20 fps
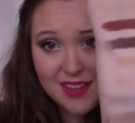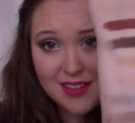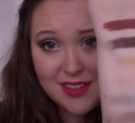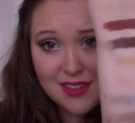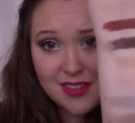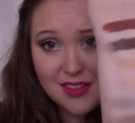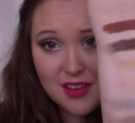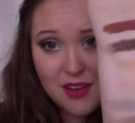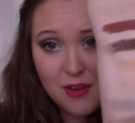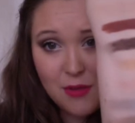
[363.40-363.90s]
is.
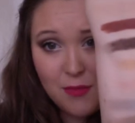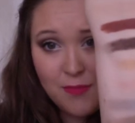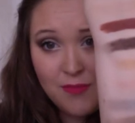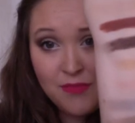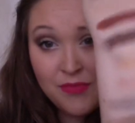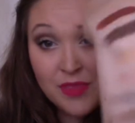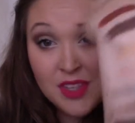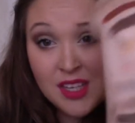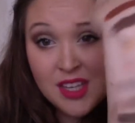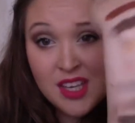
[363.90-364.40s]
So,
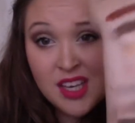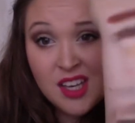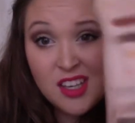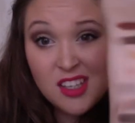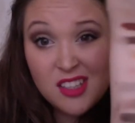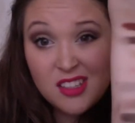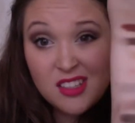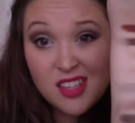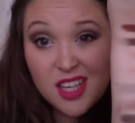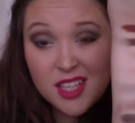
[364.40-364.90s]

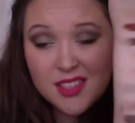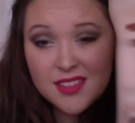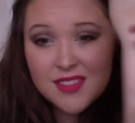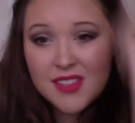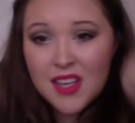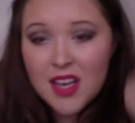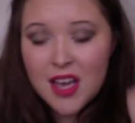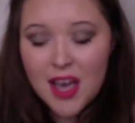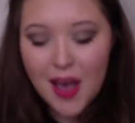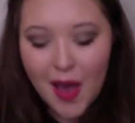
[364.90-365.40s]
yes.
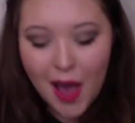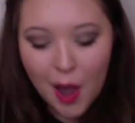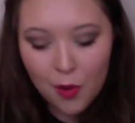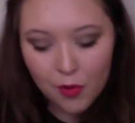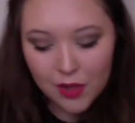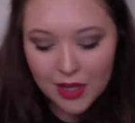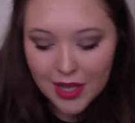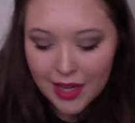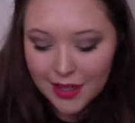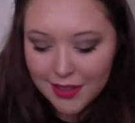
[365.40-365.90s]
I
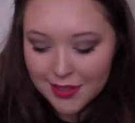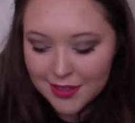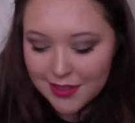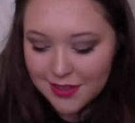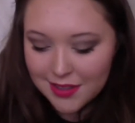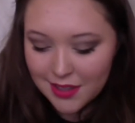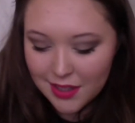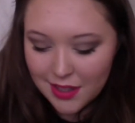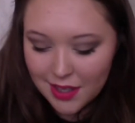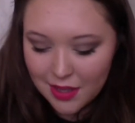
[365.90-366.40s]
would like to
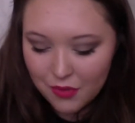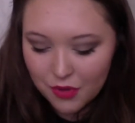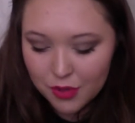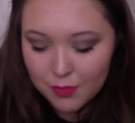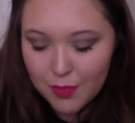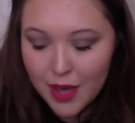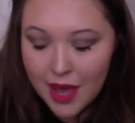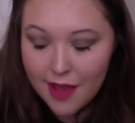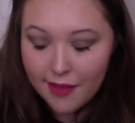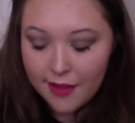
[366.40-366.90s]
see in this
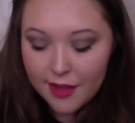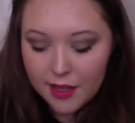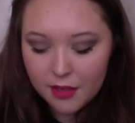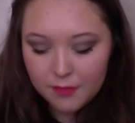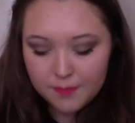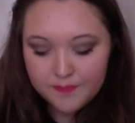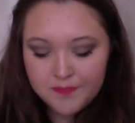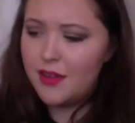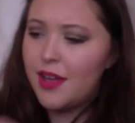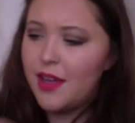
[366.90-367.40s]
palette
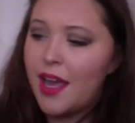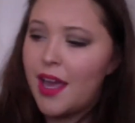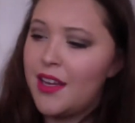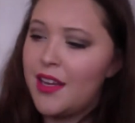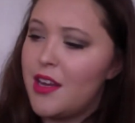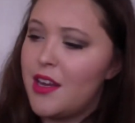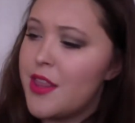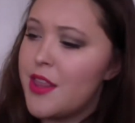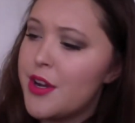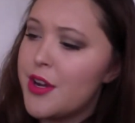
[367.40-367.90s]

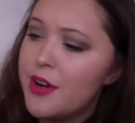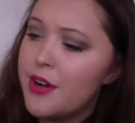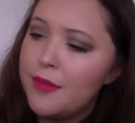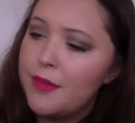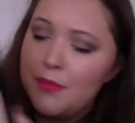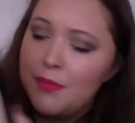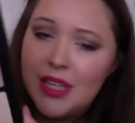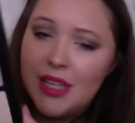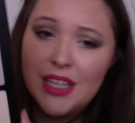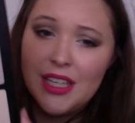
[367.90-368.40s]
another
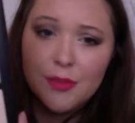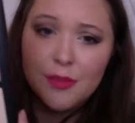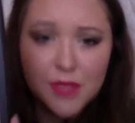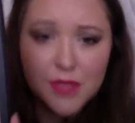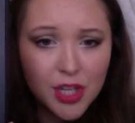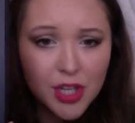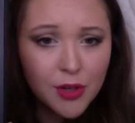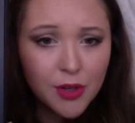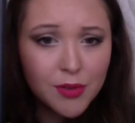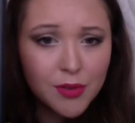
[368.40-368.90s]
medium
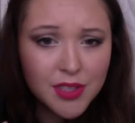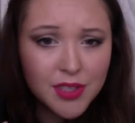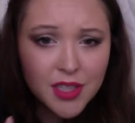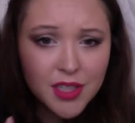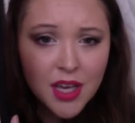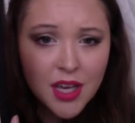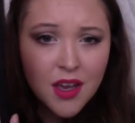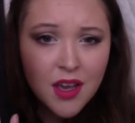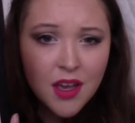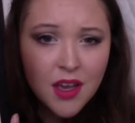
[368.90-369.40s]
toned
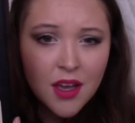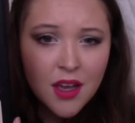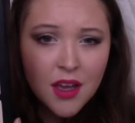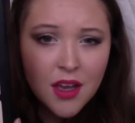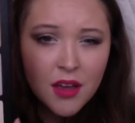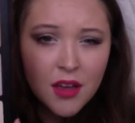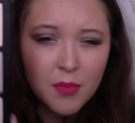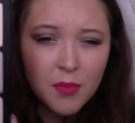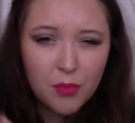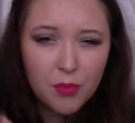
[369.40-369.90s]

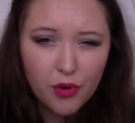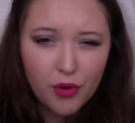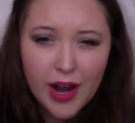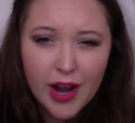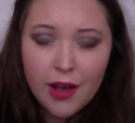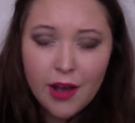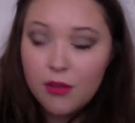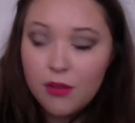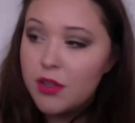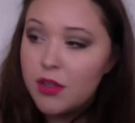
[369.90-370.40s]

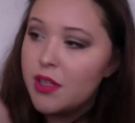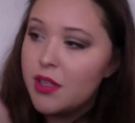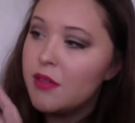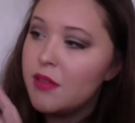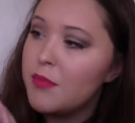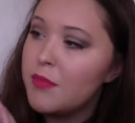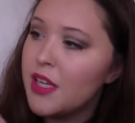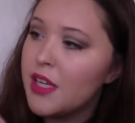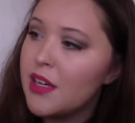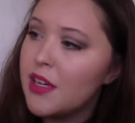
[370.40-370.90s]
brown
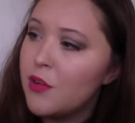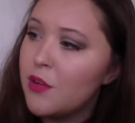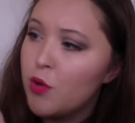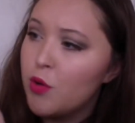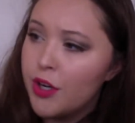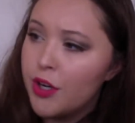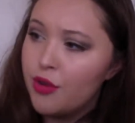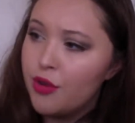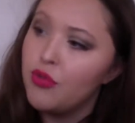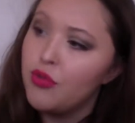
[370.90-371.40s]

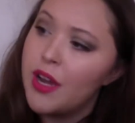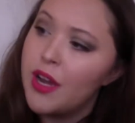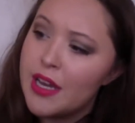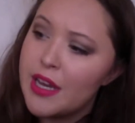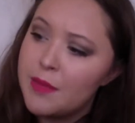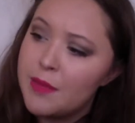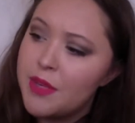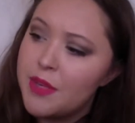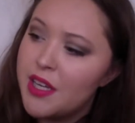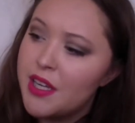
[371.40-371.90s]
or
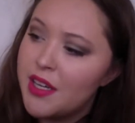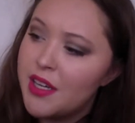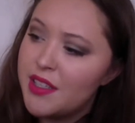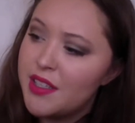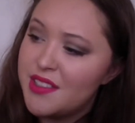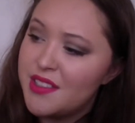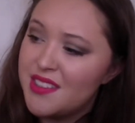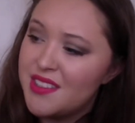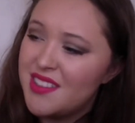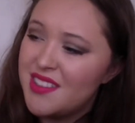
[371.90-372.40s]
gray,
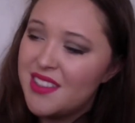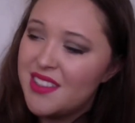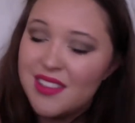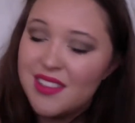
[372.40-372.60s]
because